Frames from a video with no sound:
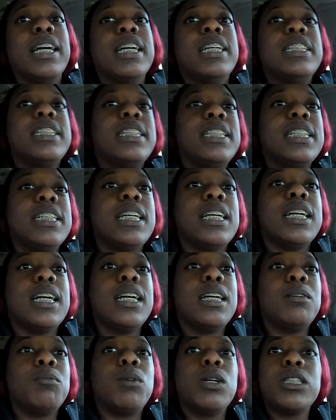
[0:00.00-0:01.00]
She,
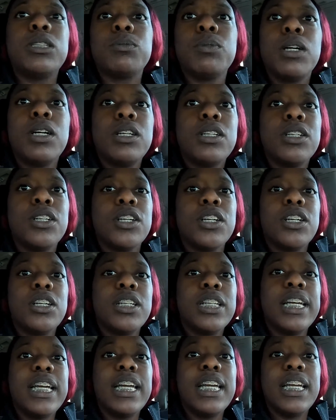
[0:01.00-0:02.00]
what's wrong,
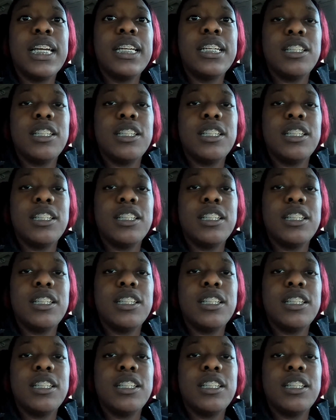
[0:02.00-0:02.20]
girlie?